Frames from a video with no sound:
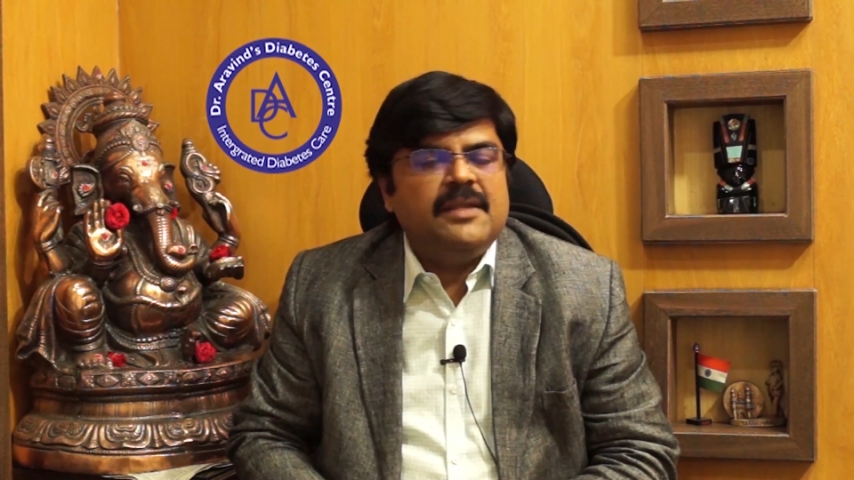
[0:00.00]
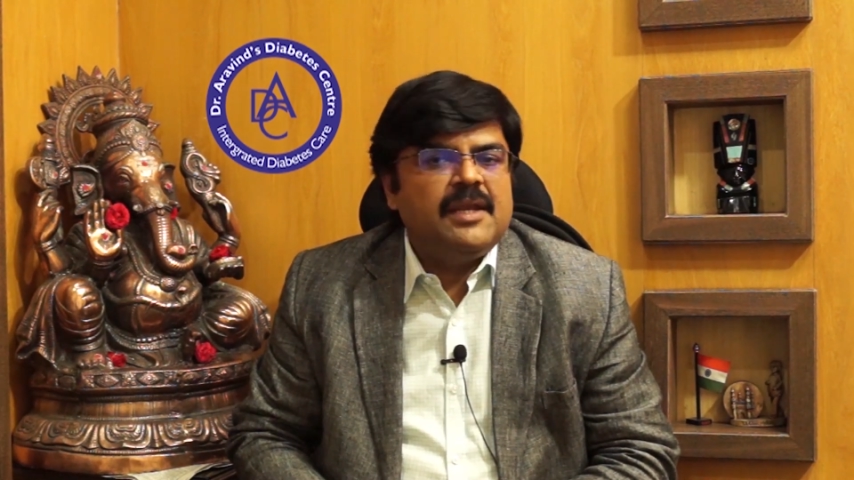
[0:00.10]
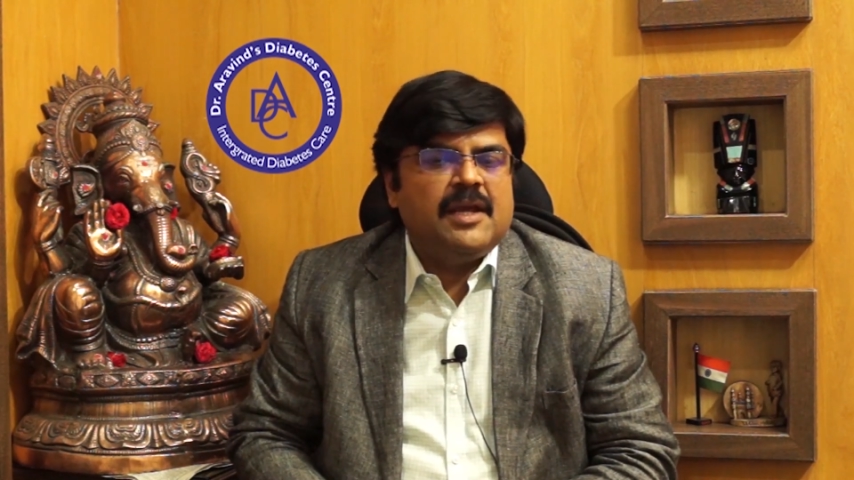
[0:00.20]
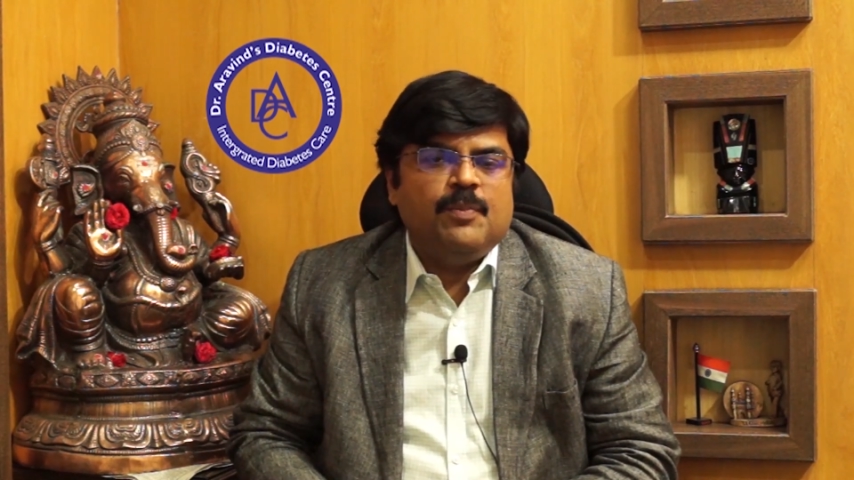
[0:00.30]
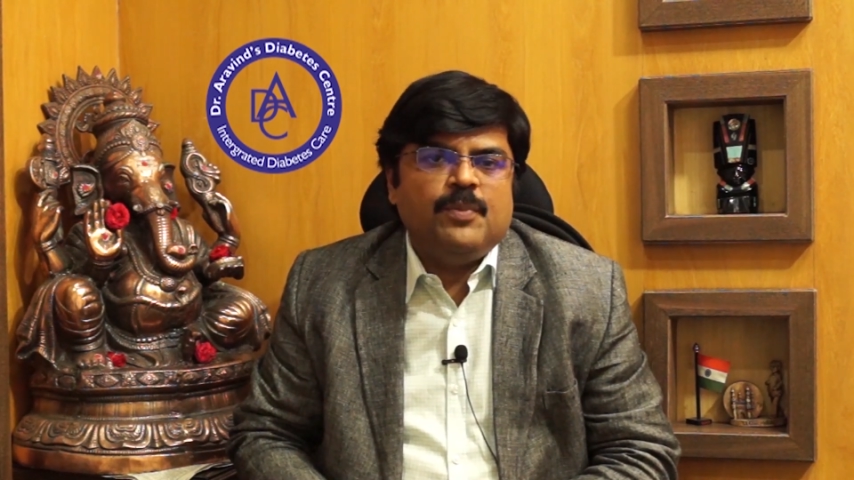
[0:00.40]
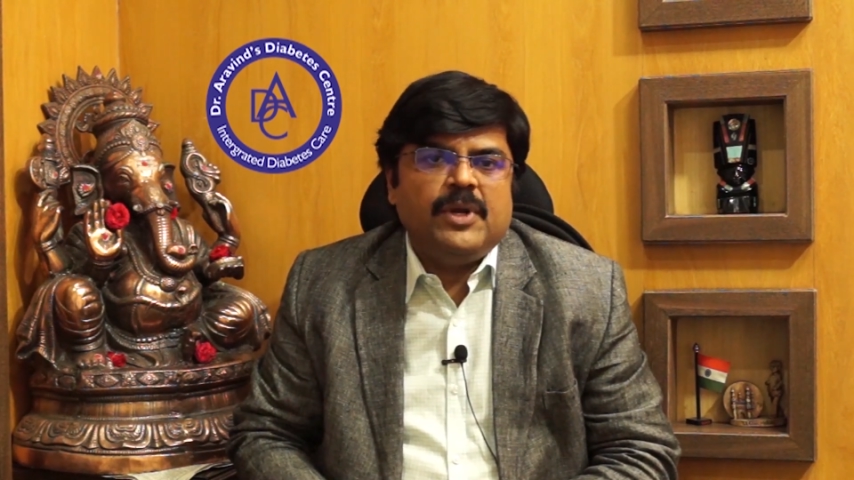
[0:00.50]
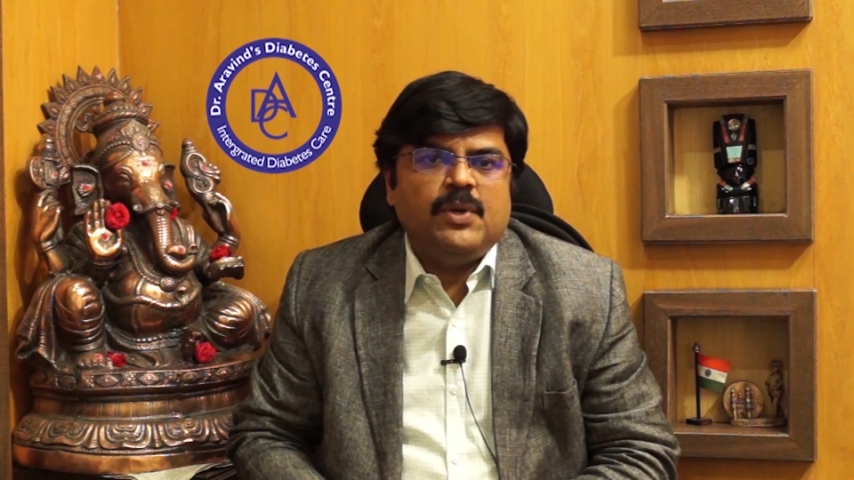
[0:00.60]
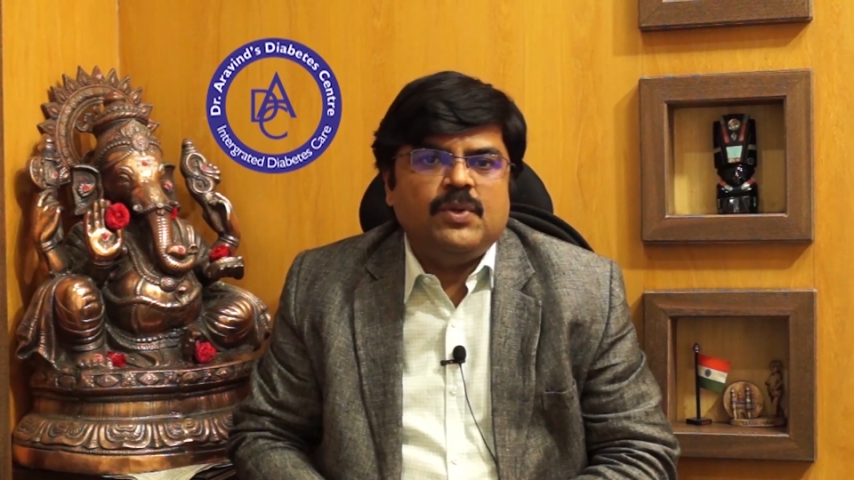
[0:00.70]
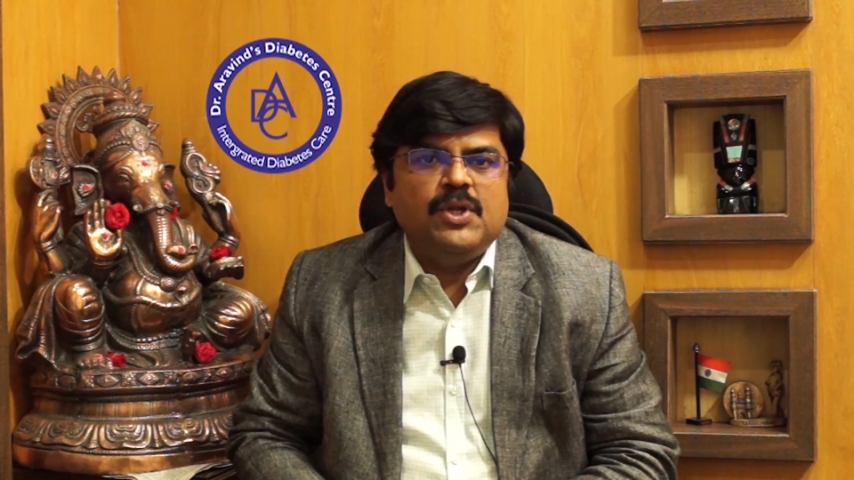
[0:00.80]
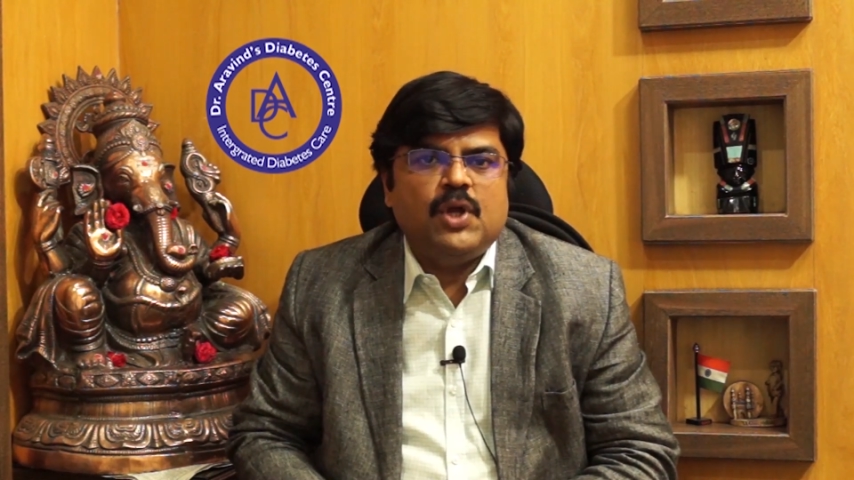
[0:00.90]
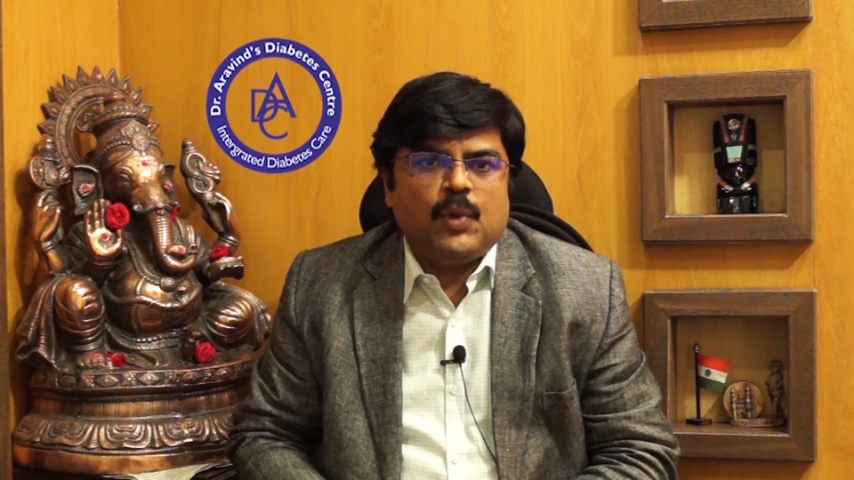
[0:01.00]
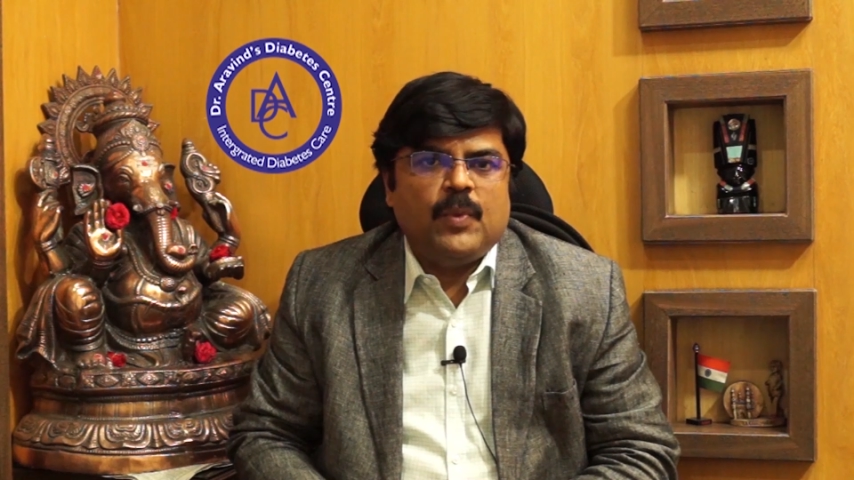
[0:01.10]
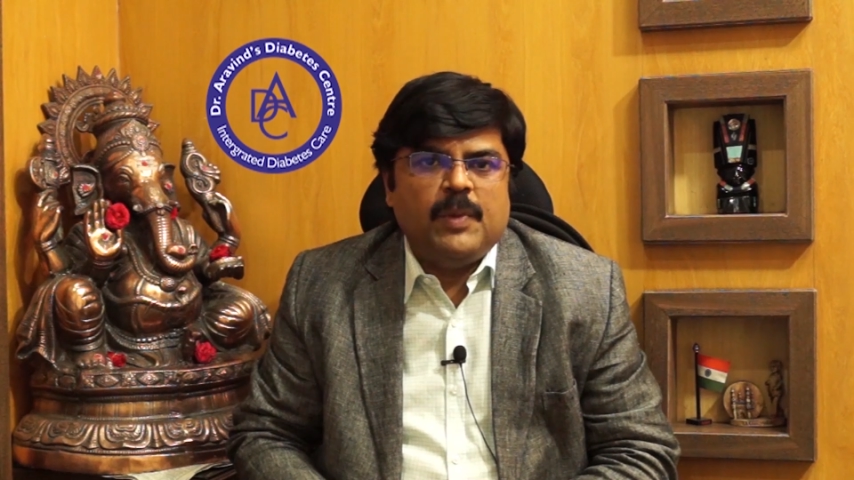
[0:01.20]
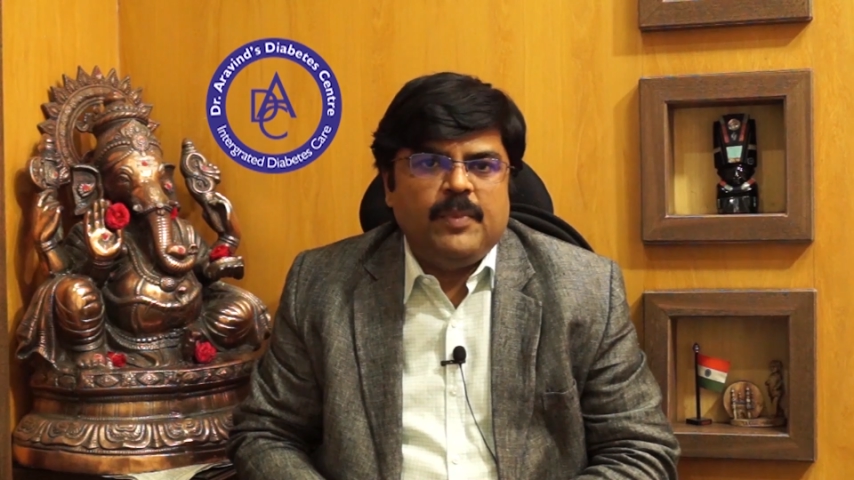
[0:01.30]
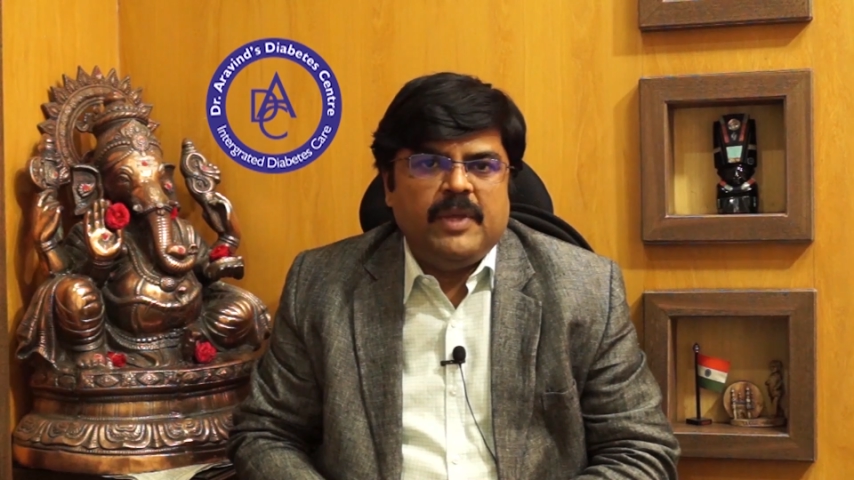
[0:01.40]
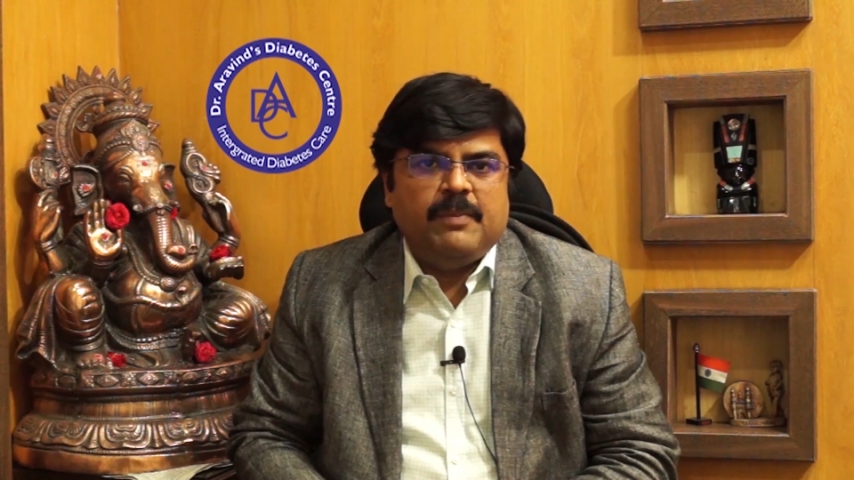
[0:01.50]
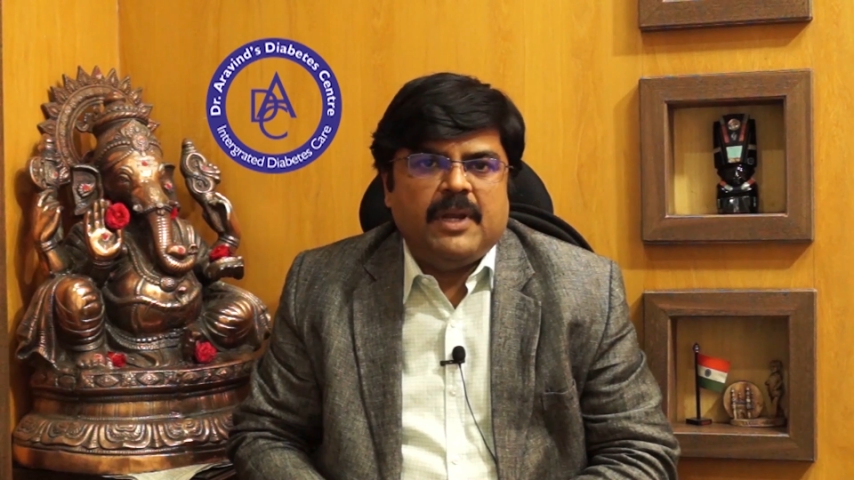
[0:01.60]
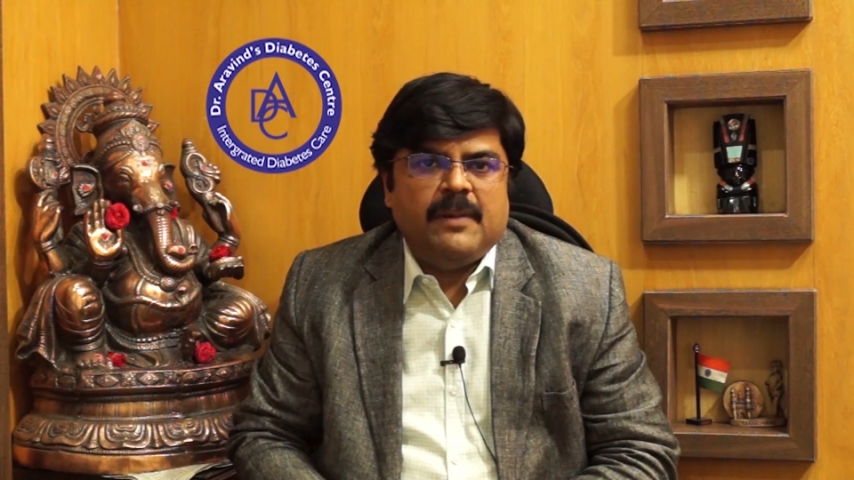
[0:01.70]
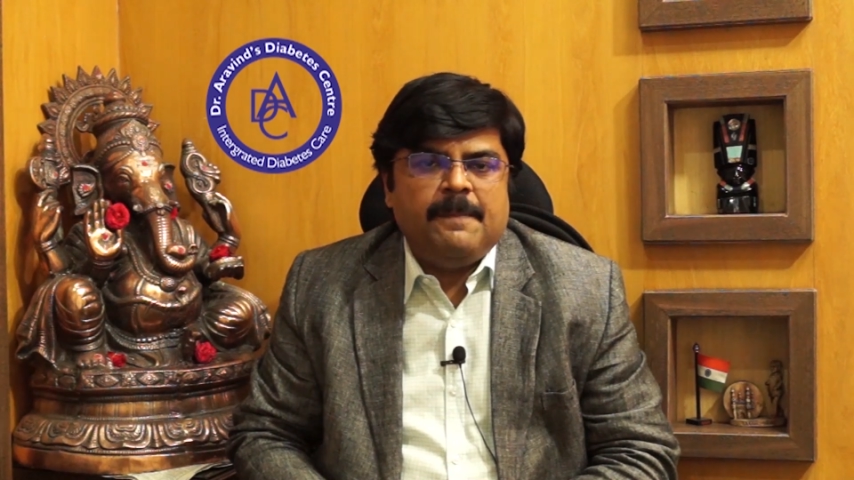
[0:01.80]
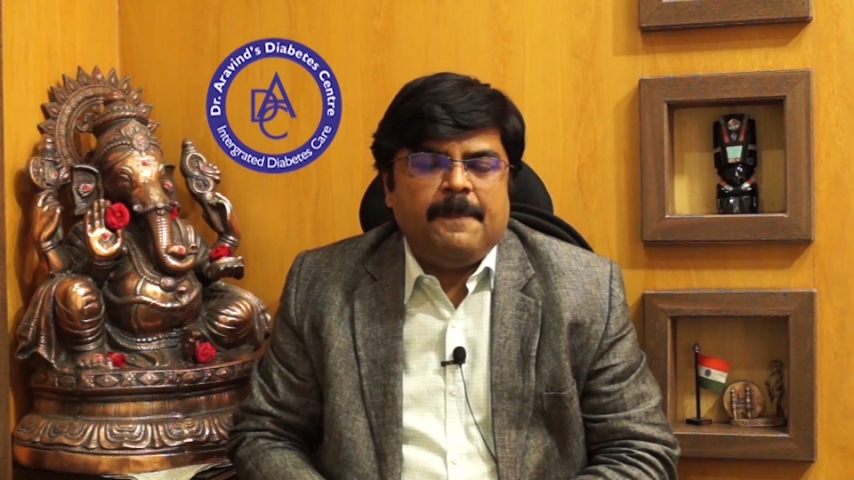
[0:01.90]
than compared to the normal people.